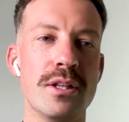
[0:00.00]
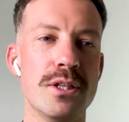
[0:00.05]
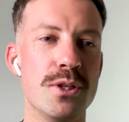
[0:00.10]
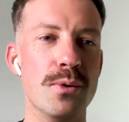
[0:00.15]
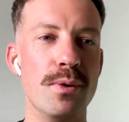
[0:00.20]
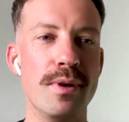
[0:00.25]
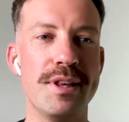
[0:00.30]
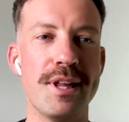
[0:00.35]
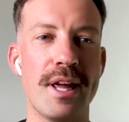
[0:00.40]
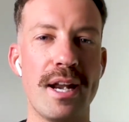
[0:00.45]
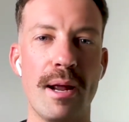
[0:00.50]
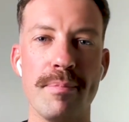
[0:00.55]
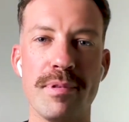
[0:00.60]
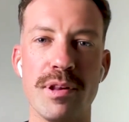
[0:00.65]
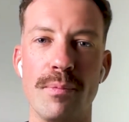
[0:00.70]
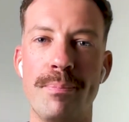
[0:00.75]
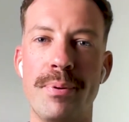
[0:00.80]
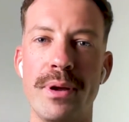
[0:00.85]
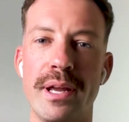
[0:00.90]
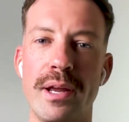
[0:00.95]
two
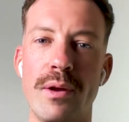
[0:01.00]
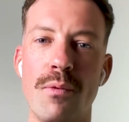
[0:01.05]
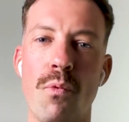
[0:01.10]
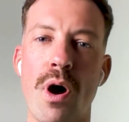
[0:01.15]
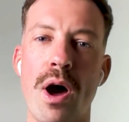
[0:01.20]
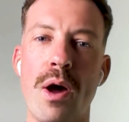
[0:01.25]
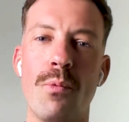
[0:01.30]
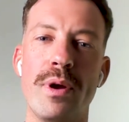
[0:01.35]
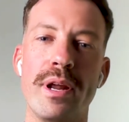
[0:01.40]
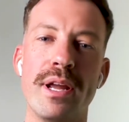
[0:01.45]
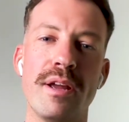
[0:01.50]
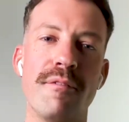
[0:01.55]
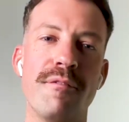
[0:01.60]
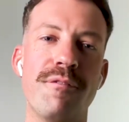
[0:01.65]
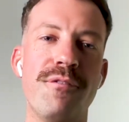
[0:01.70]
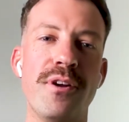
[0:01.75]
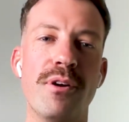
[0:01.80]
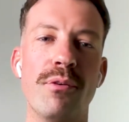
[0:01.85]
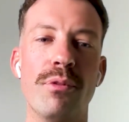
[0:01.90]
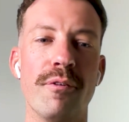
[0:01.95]
setups or PE one where you can
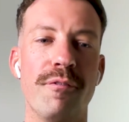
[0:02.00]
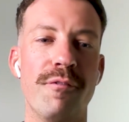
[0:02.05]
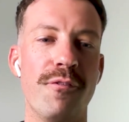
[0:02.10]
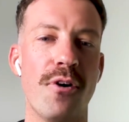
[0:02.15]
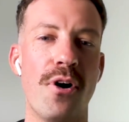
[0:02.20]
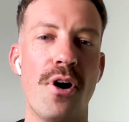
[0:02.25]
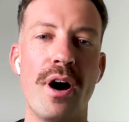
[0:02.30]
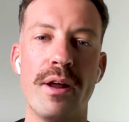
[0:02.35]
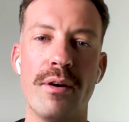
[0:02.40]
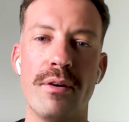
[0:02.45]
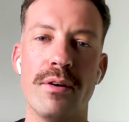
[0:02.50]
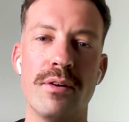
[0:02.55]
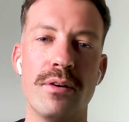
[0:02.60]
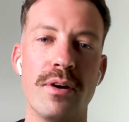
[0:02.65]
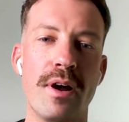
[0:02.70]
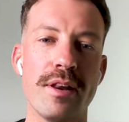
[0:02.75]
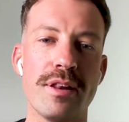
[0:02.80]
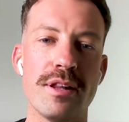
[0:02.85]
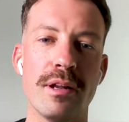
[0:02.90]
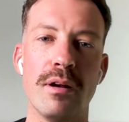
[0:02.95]
feel the fight on a
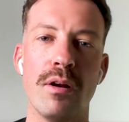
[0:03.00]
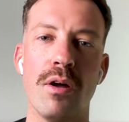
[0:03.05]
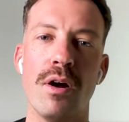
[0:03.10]
nice yeah.